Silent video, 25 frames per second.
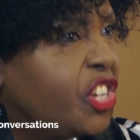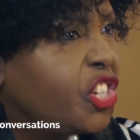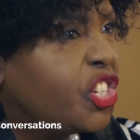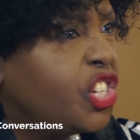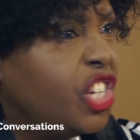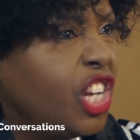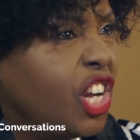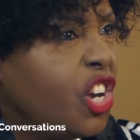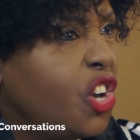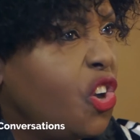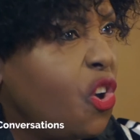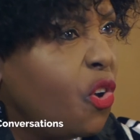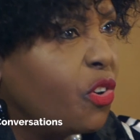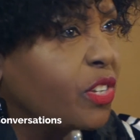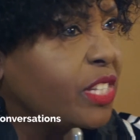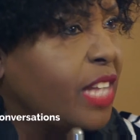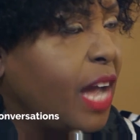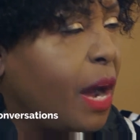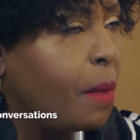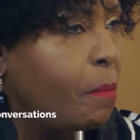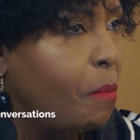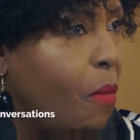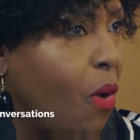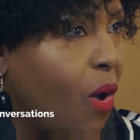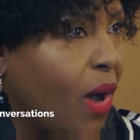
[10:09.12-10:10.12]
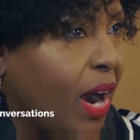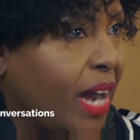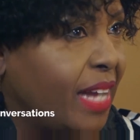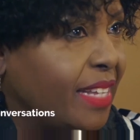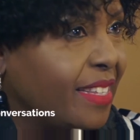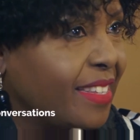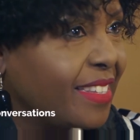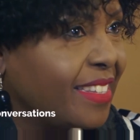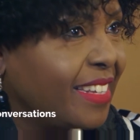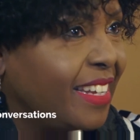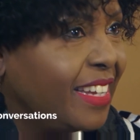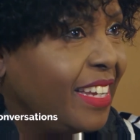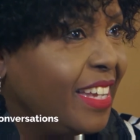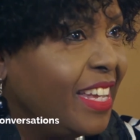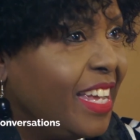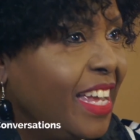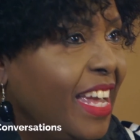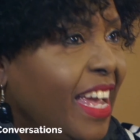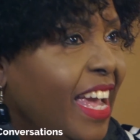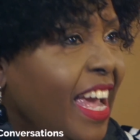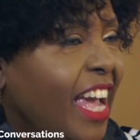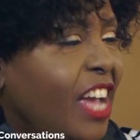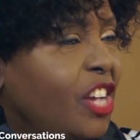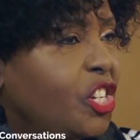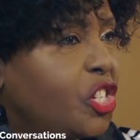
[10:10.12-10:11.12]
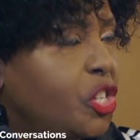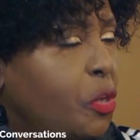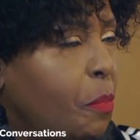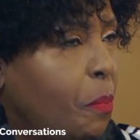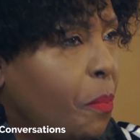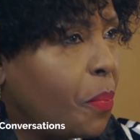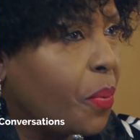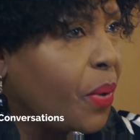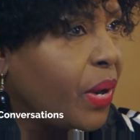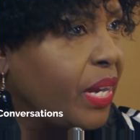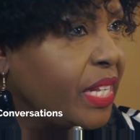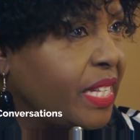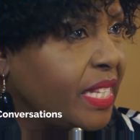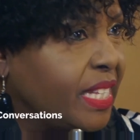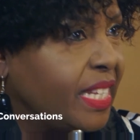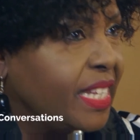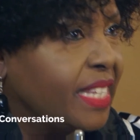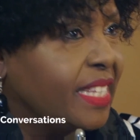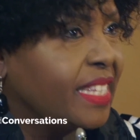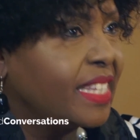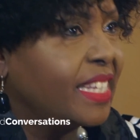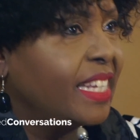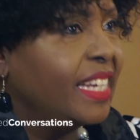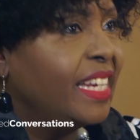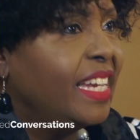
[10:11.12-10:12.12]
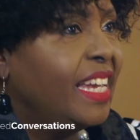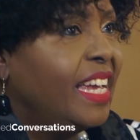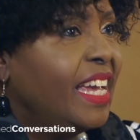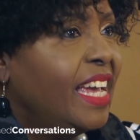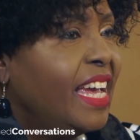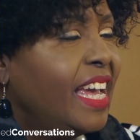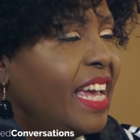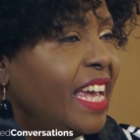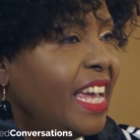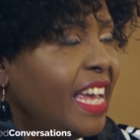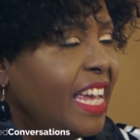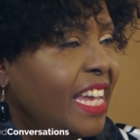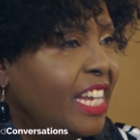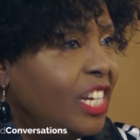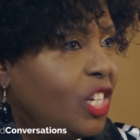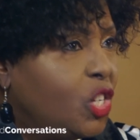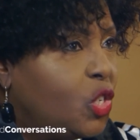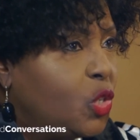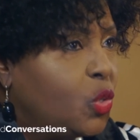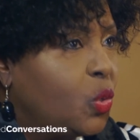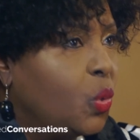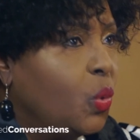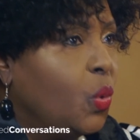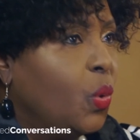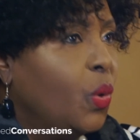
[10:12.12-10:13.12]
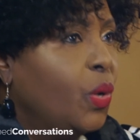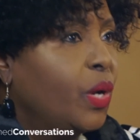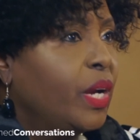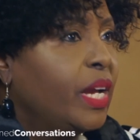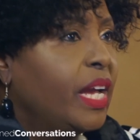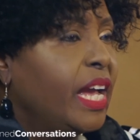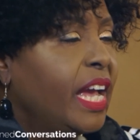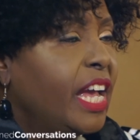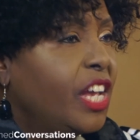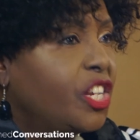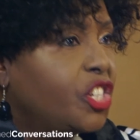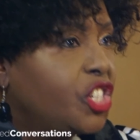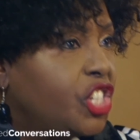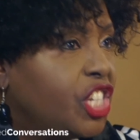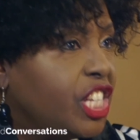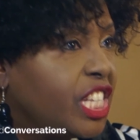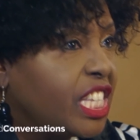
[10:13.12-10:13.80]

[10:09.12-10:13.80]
She ignores her mockers and she presses into and she